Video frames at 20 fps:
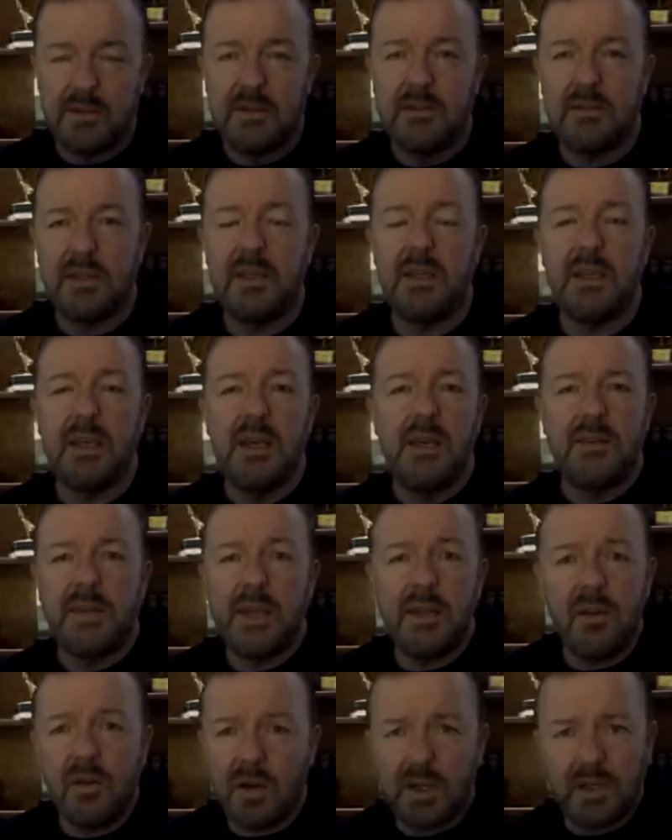Right? They
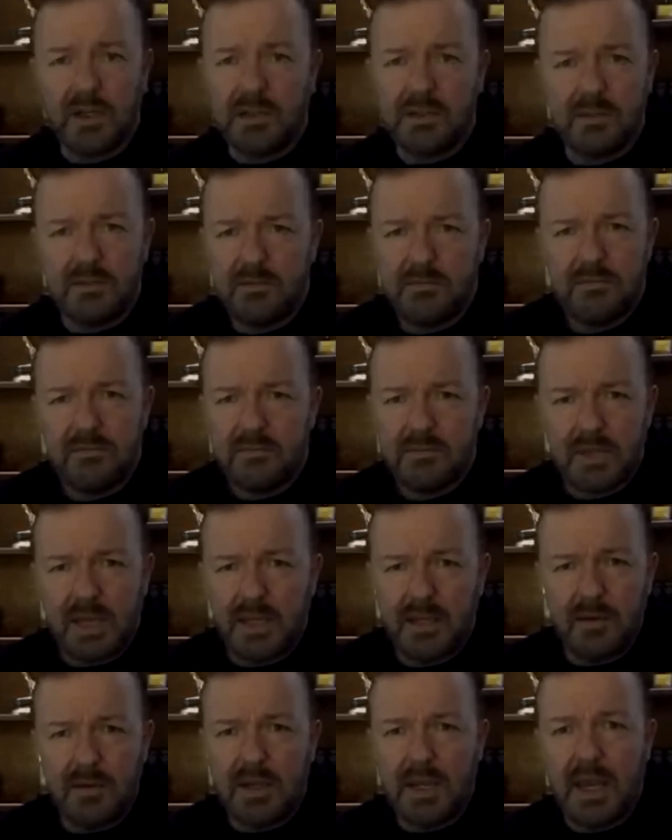
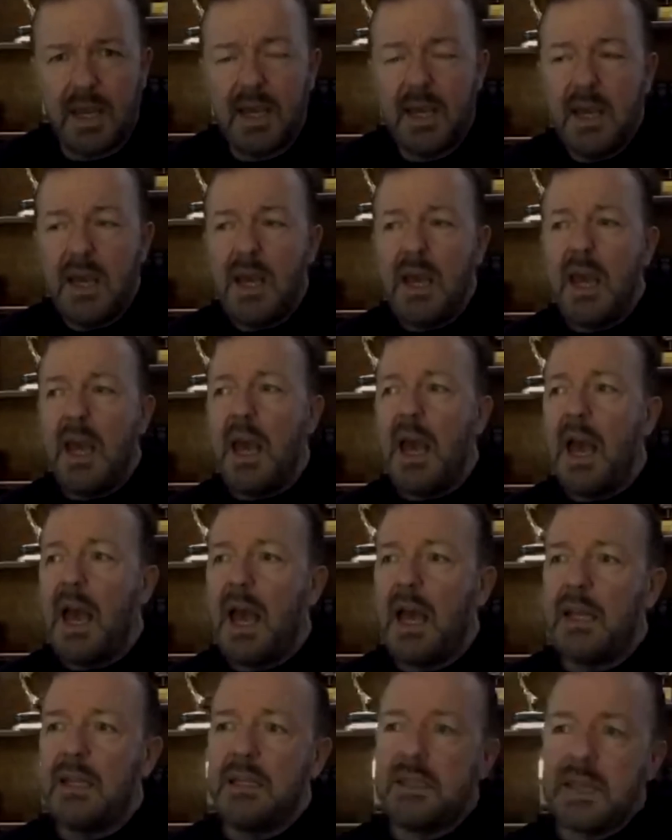don't care.
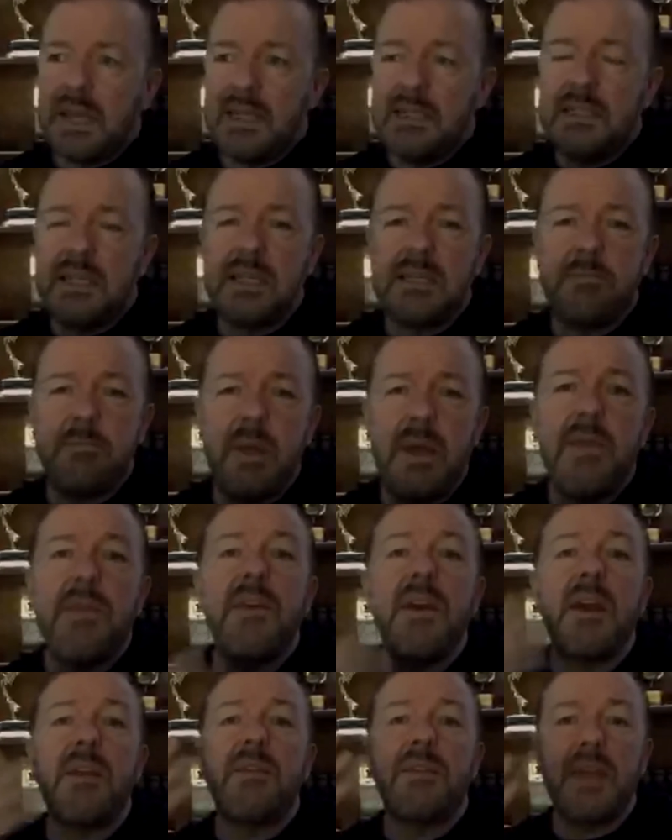And there's this myth
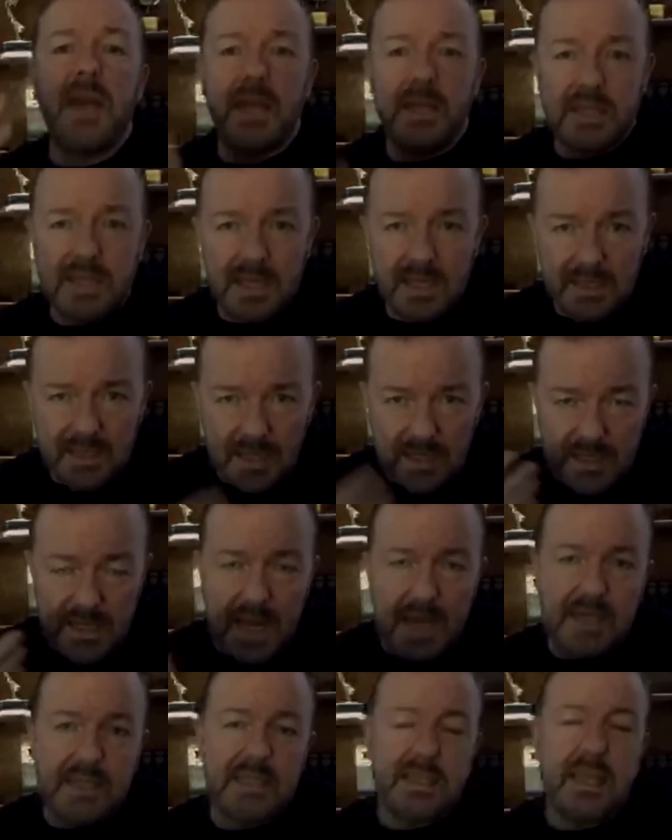that the
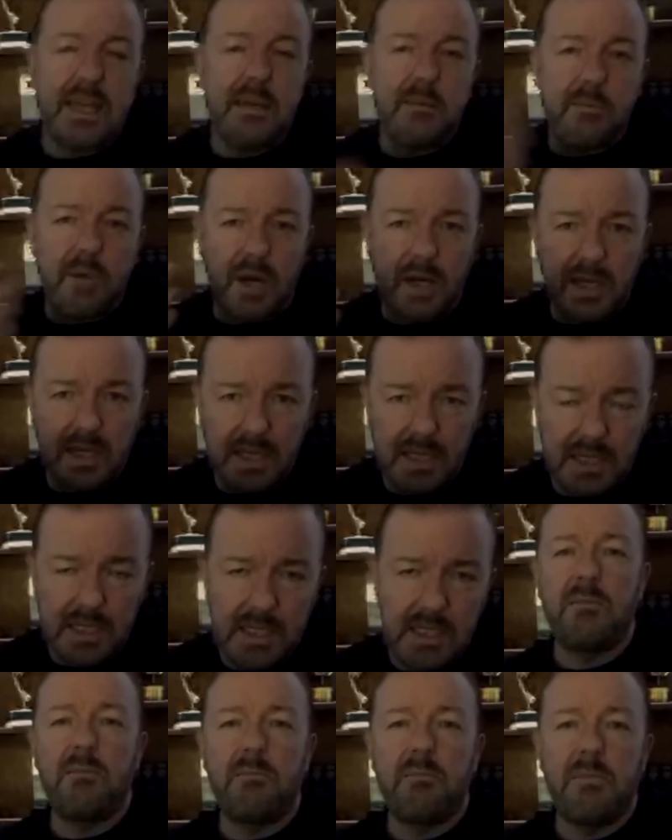next thing we
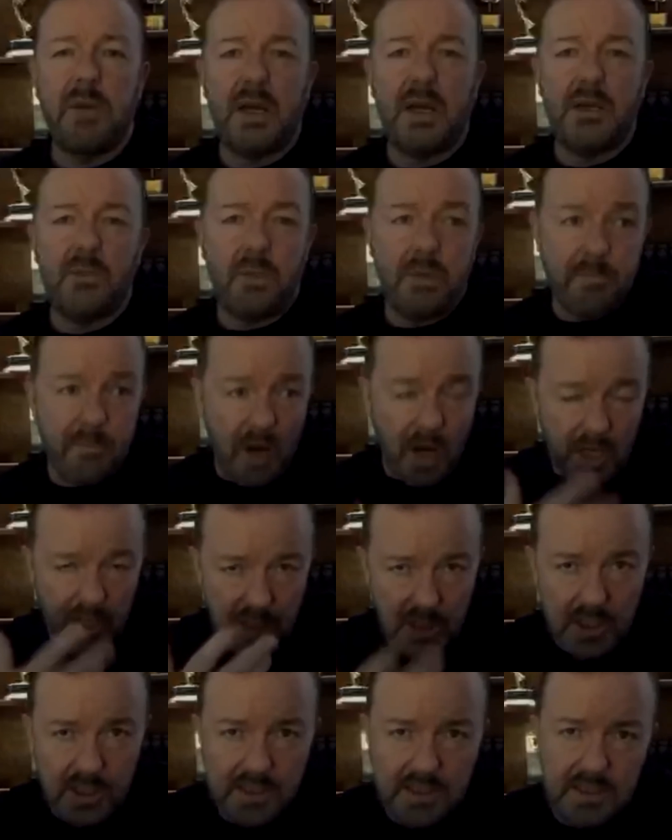might
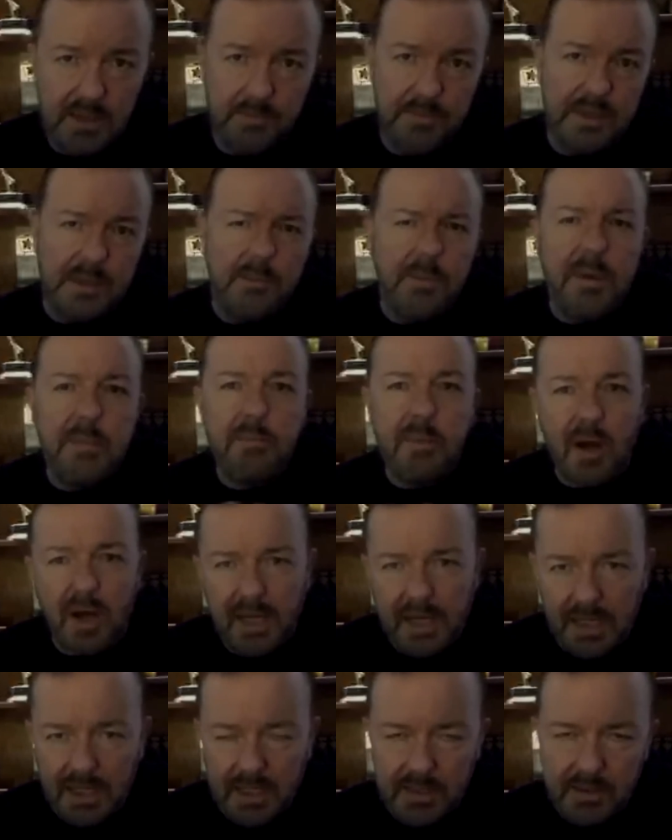learn something. We
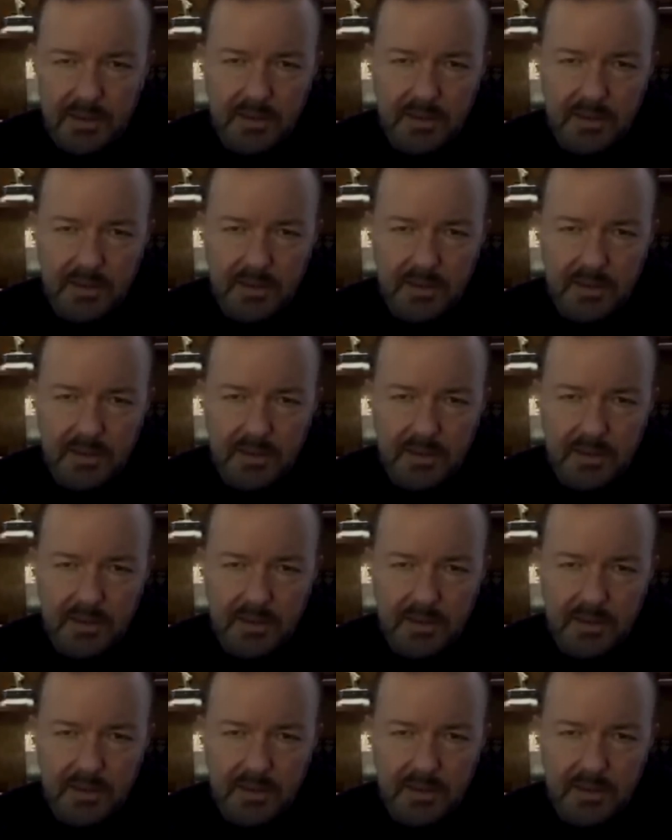might.